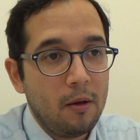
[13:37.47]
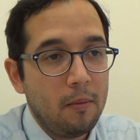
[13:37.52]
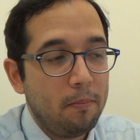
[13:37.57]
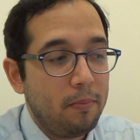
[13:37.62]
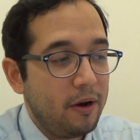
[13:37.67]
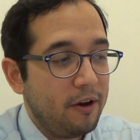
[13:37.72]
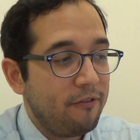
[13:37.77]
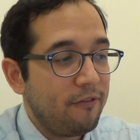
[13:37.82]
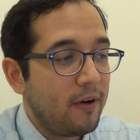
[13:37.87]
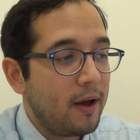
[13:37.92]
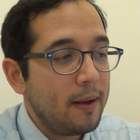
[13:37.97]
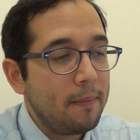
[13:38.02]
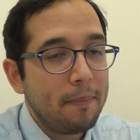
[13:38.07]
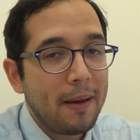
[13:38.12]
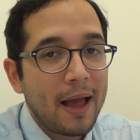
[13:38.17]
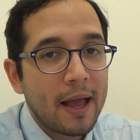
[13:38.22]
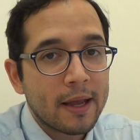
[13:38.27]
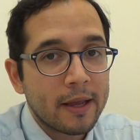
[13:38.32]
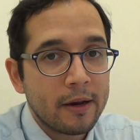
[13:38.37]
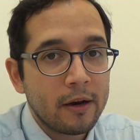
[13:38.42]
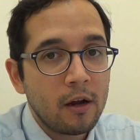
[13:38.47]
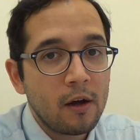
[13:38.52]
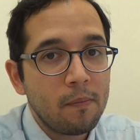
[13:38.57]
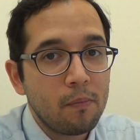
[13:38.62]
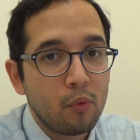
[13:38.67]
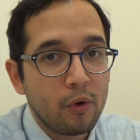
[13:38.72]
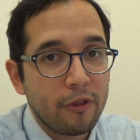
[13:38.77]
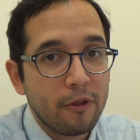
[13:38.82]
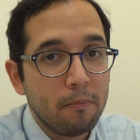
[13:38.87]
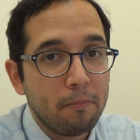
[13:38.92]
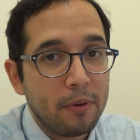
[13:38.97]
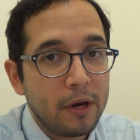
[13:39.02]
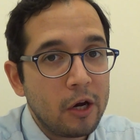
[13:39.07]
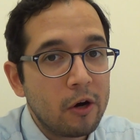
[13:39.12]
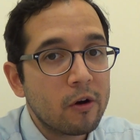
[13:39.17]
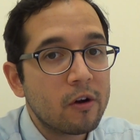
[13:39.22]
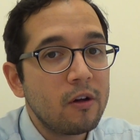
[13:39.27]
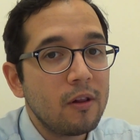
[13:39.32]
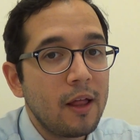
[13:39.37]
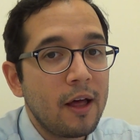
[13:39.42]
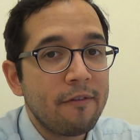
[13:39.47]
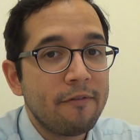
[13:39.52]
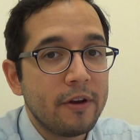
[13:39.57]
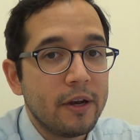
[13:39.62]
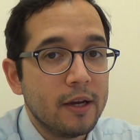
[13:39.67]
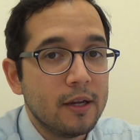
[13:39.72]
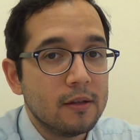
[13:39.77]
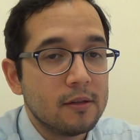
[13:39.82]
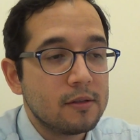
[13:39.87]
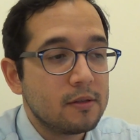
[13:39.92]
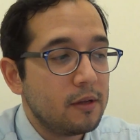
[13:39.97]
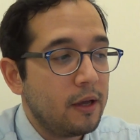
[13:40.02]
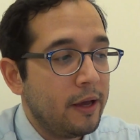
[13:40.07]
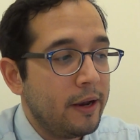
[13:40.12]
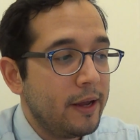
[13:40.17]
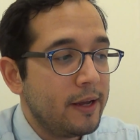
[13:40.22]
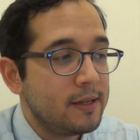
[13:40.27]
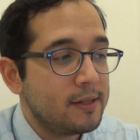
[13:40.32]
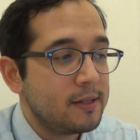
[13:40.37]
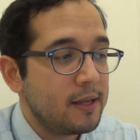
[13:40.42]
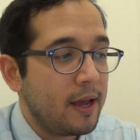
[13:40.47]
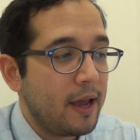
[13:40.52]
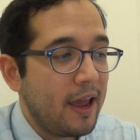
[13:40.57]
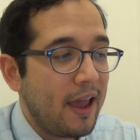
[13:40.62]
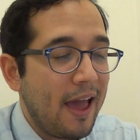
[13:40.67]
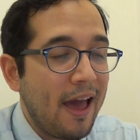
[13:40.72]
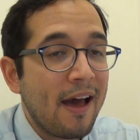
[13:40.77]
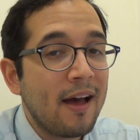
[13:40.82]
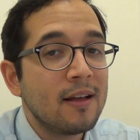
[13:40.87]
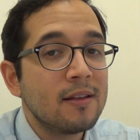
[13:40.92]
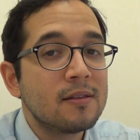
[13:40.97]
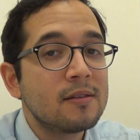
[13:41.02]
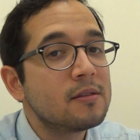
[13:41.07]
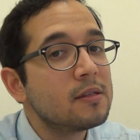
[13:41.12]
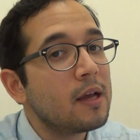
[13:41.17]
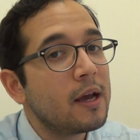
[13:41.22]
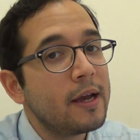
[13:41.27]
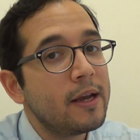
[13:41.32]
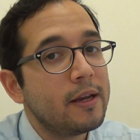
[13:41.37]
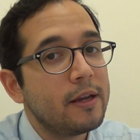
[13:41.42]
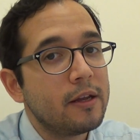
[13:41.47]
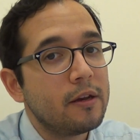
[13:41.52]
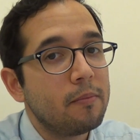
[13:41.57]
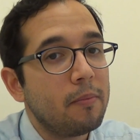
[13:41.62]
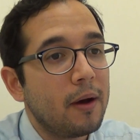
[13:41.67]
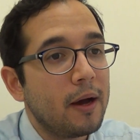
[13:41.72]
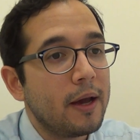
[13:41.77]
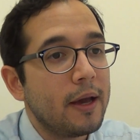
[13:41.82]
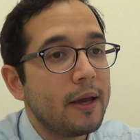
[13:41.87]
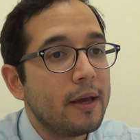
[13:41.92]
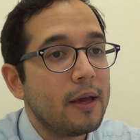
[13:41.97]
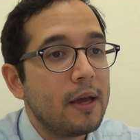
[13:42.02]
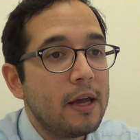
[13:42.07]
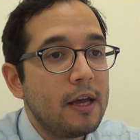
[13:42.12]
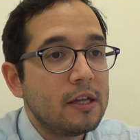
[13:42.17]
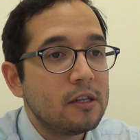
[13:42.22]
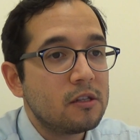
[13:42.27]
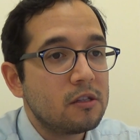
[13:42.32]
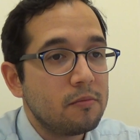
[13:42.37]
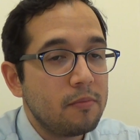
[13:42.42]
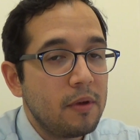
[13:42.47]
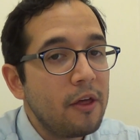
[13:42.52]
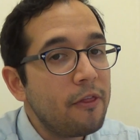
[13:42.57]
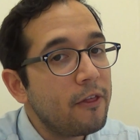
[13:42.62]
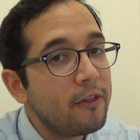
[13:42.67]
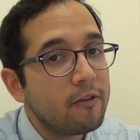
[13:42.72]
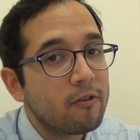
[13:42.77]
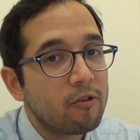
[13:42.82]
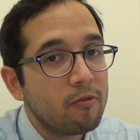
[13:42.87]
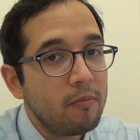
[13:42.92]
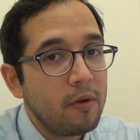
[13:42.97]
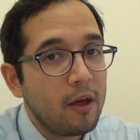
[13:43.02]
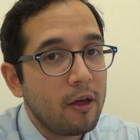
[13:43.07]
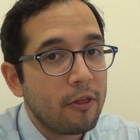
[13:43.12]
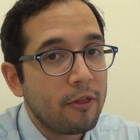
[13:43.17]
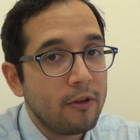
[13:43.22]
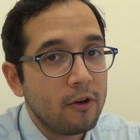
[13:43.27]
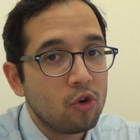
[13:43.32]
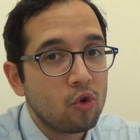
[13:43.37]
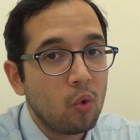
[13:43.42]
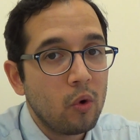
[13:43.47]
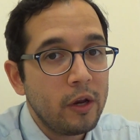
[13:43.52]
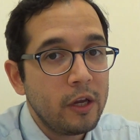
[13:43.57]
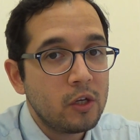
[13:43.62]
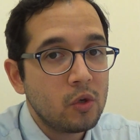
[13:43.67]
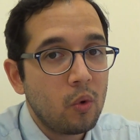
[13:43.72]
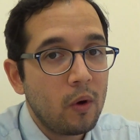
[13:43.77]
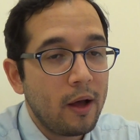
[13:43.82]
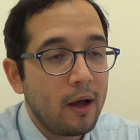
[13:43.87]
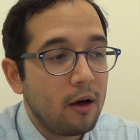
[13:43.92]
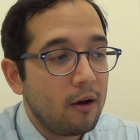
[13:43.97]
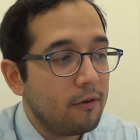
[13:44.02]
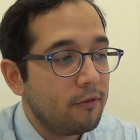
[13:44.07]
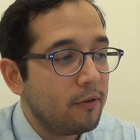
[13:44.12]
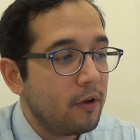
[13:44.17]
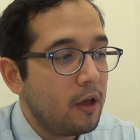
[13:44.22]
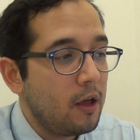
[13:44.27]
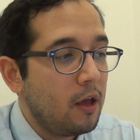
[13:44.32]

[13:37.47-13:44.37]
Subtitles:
But if I back it up with empirical evidence and I say, as cited by Smith & Smith in 2012,